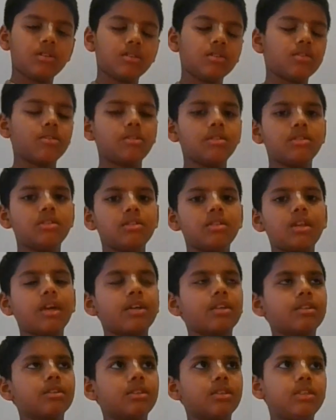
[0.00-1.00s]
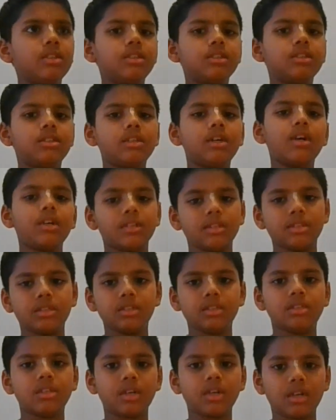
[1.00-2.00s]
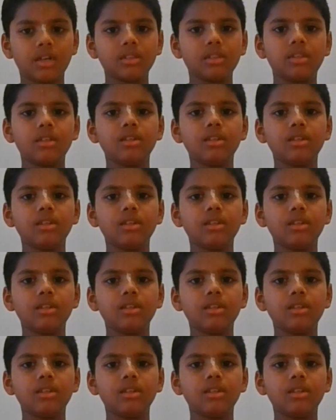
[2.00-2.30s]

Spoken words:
so it's like tita tita